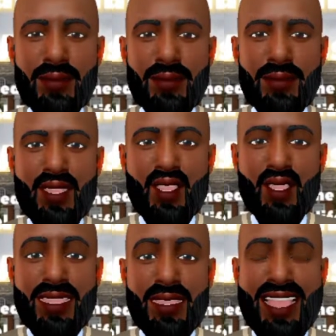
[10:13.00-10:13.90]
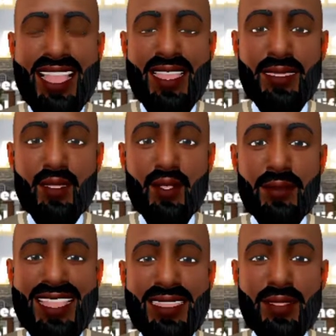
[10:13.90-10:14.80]
Now, the last
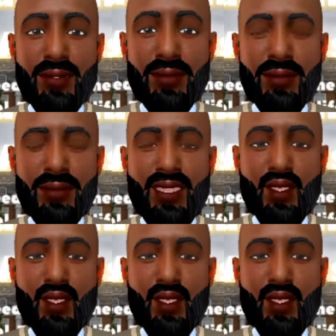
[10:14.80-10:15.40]
step is